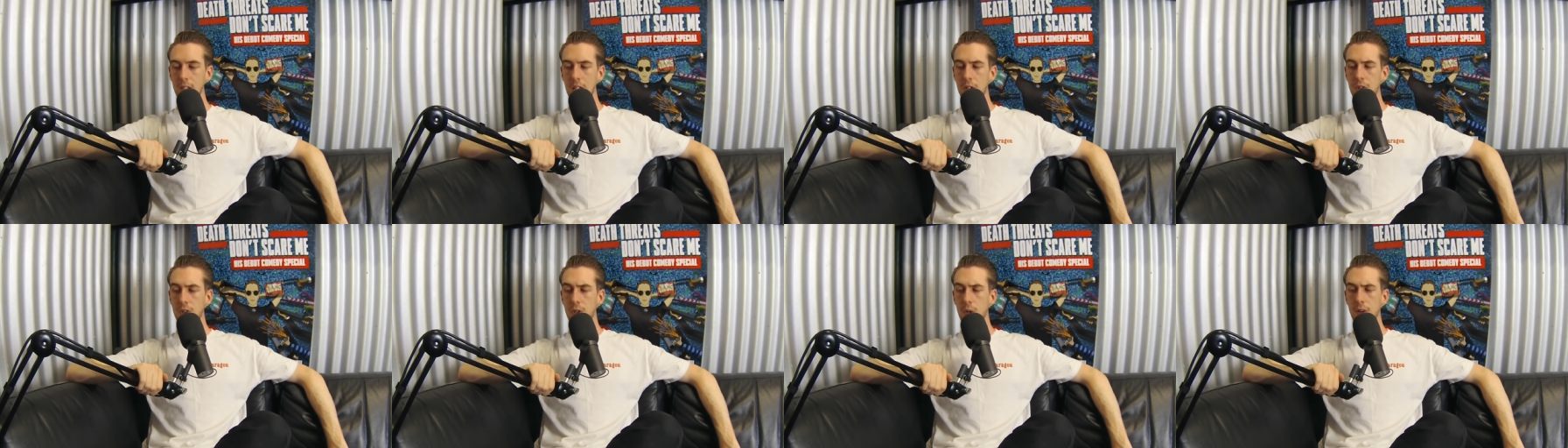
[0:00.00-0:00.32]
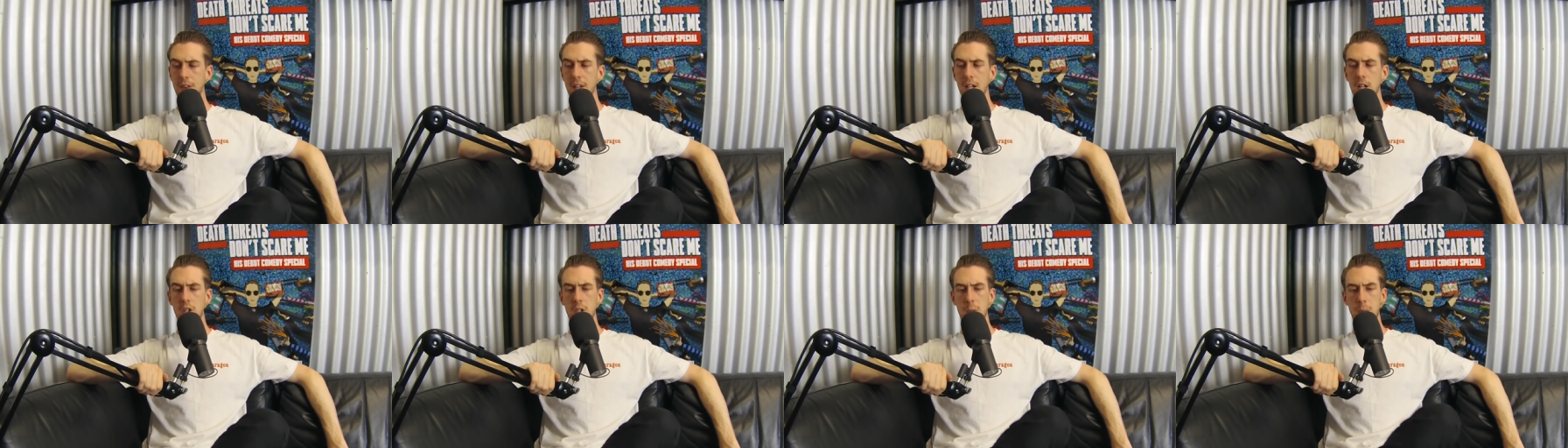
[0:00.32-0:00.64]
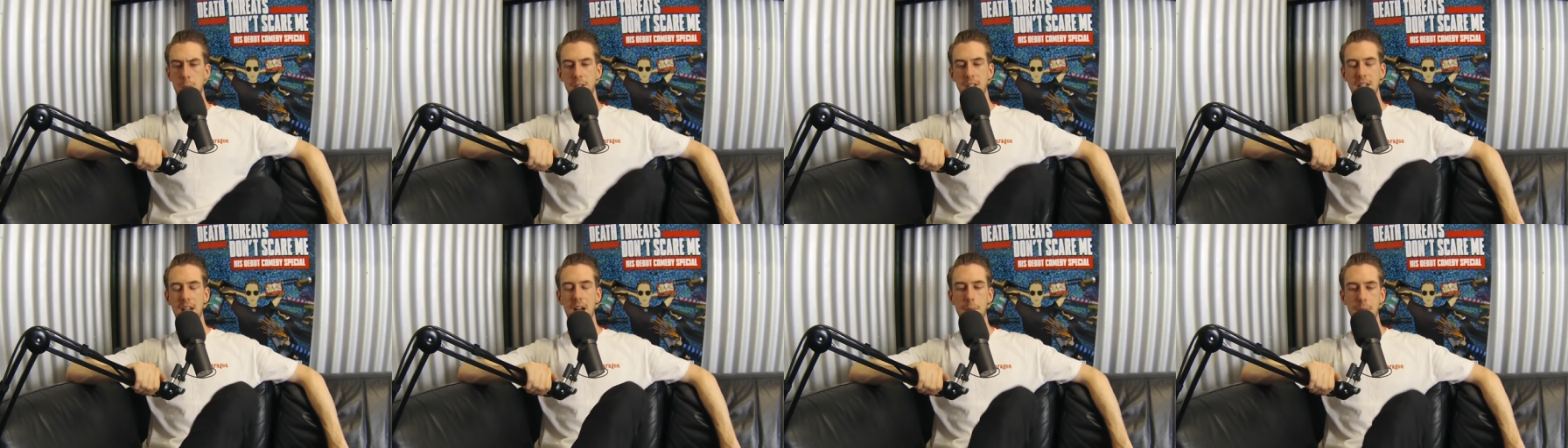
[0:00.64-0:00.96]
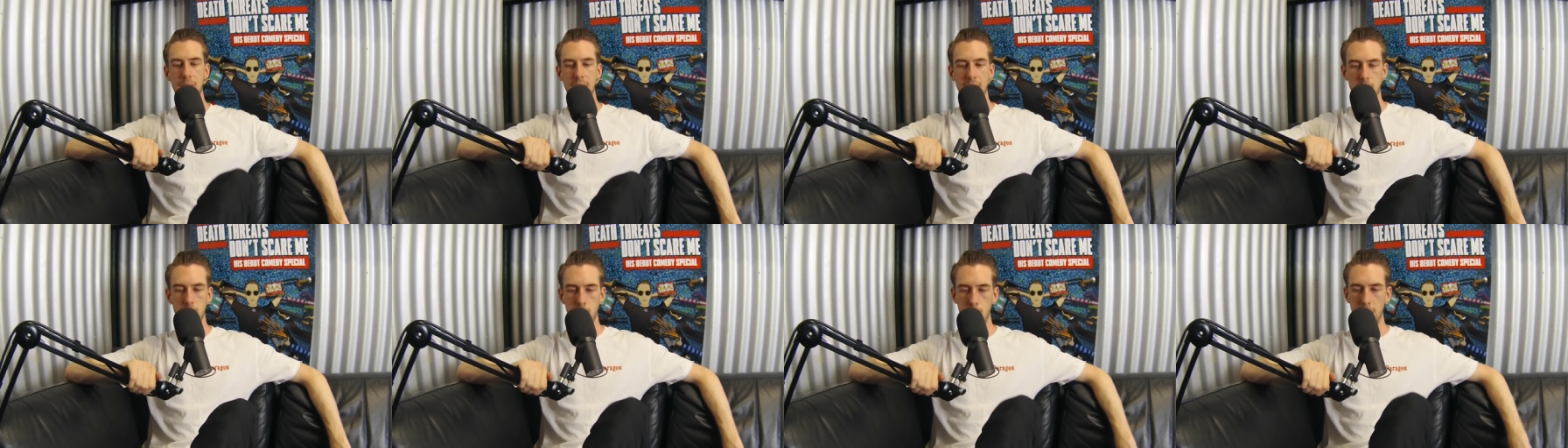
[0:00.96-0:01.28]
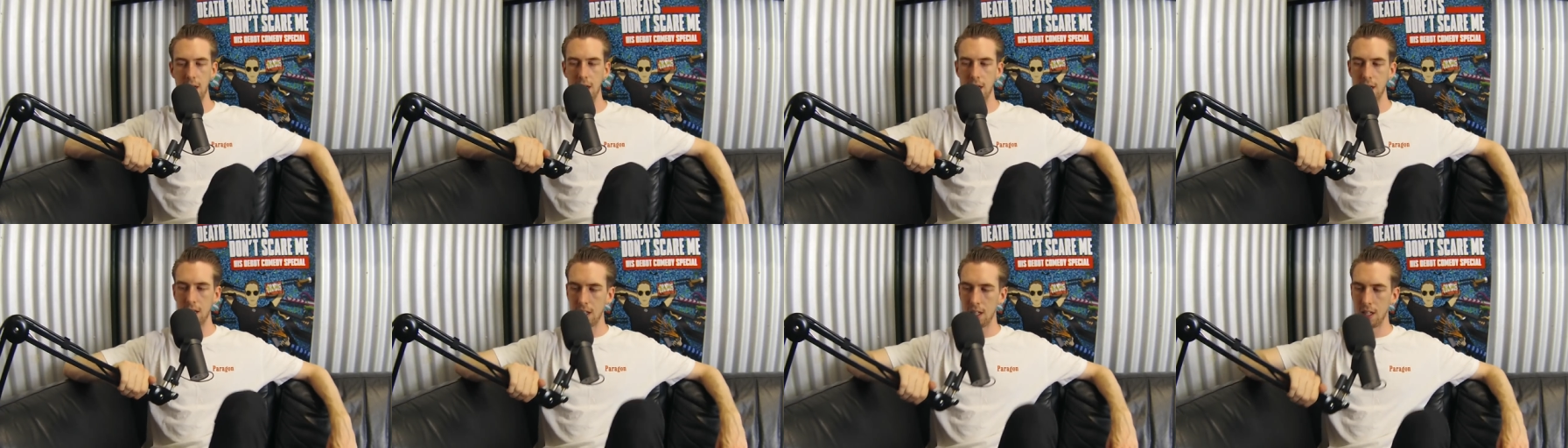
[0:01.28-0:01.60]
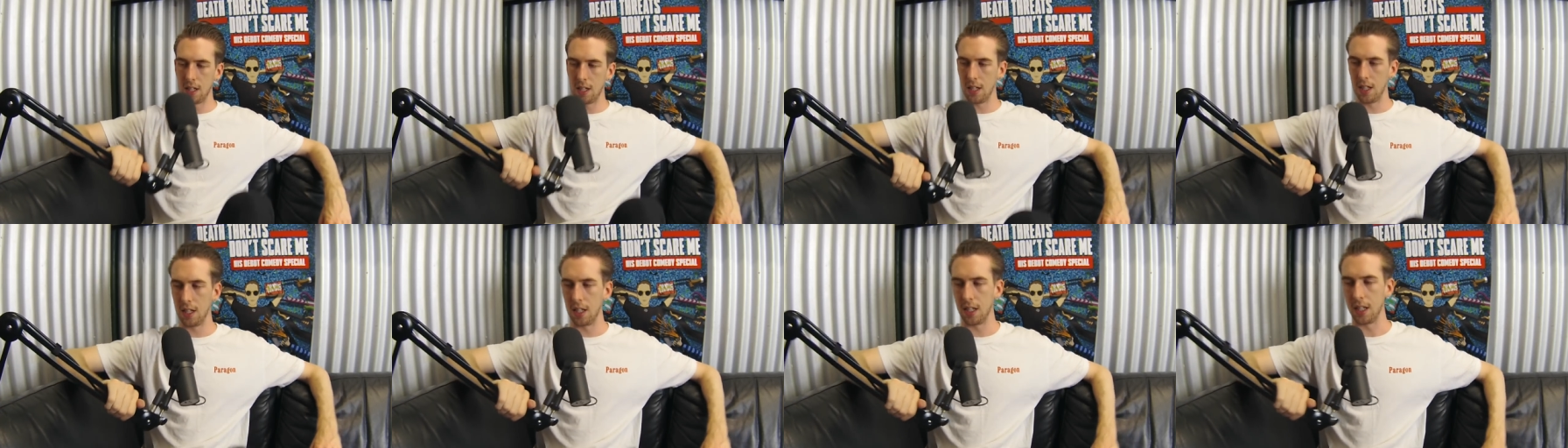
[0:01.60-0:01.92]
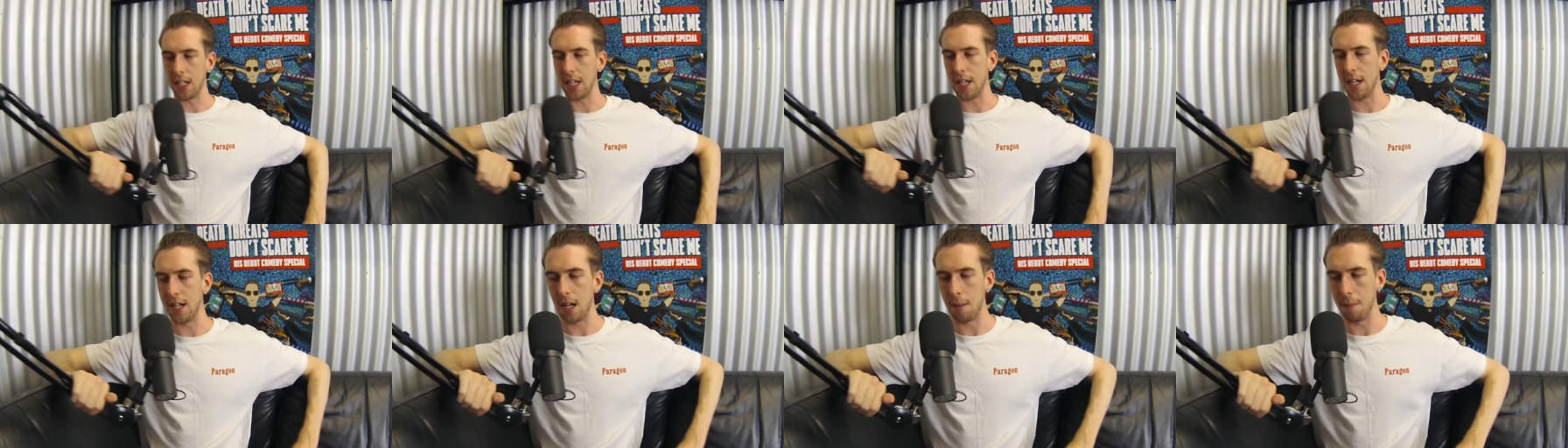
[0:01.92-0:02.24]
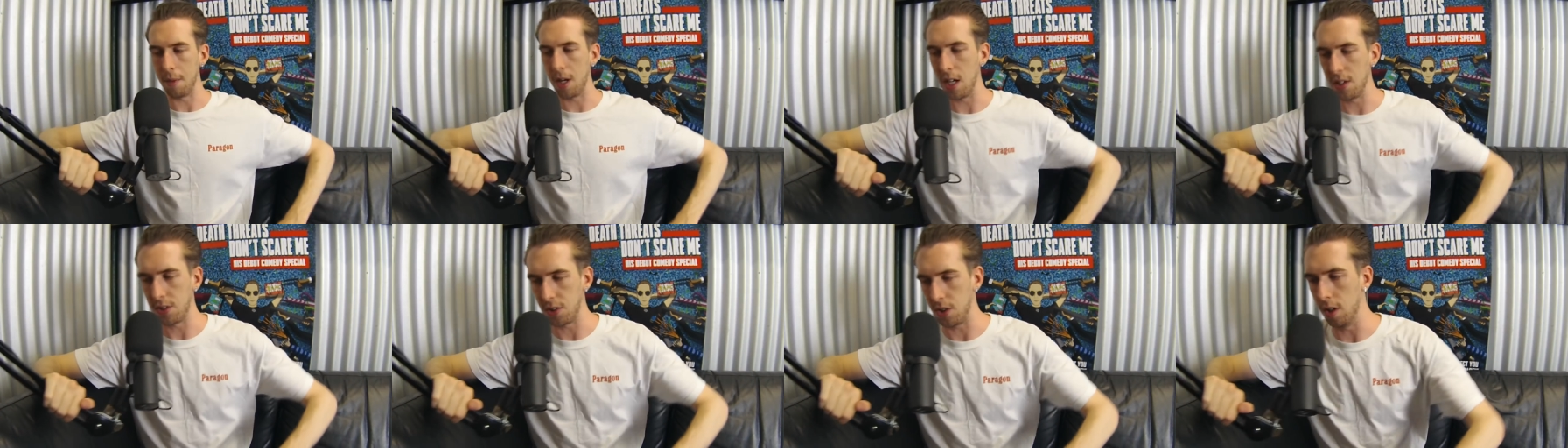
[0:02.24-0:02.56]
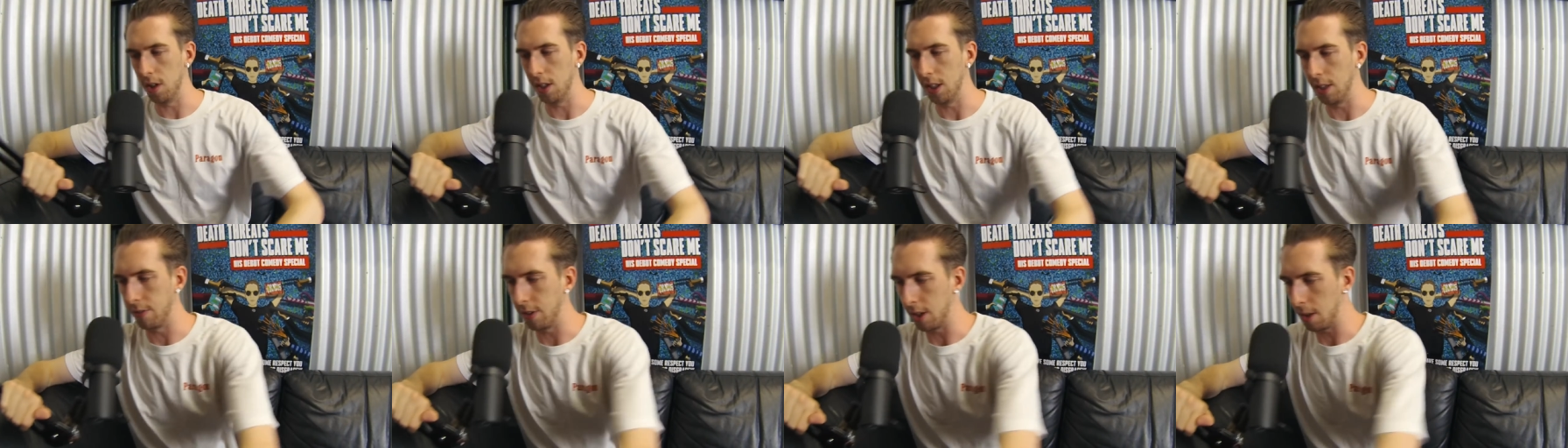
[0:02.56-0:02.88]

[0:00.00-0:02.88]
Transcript: So I think I'll just put that up next week. Get it up nice and early